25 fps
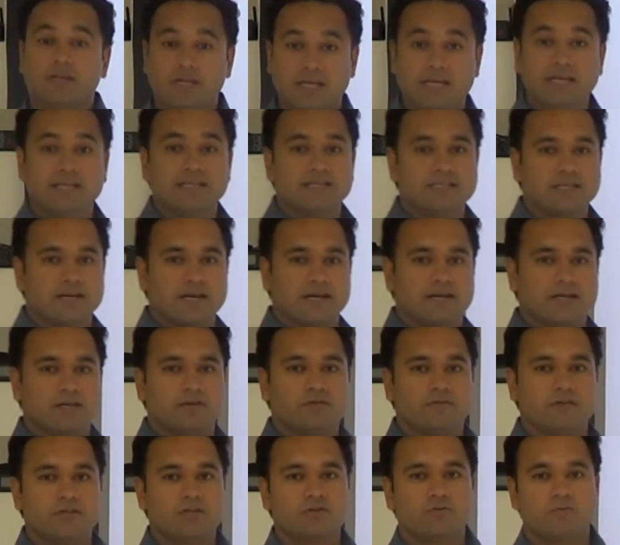keys, right,
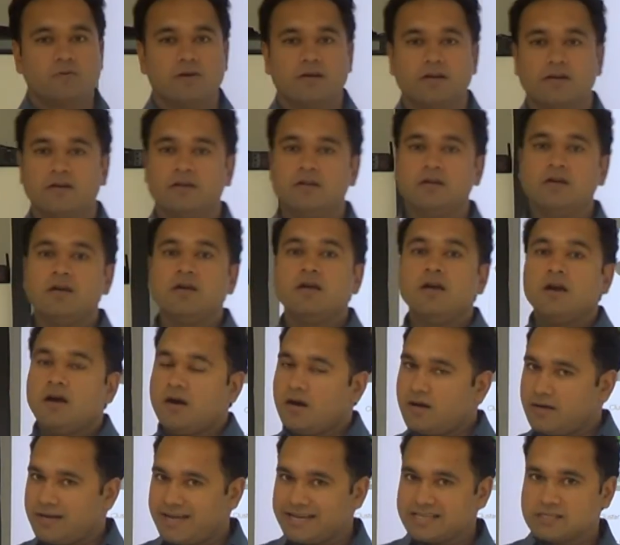which were
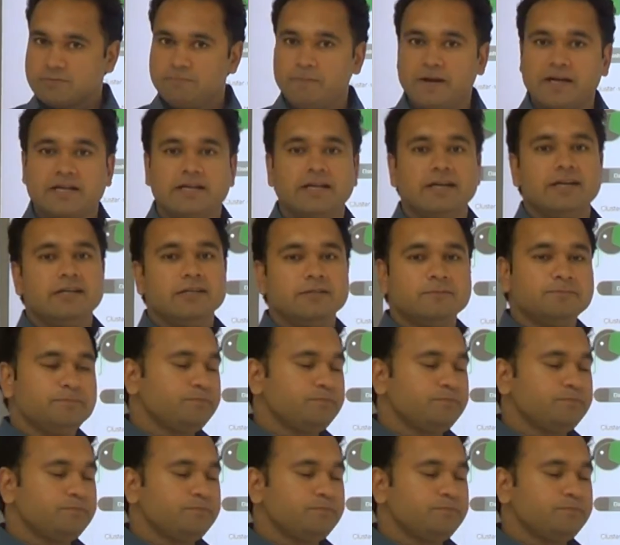unexpected,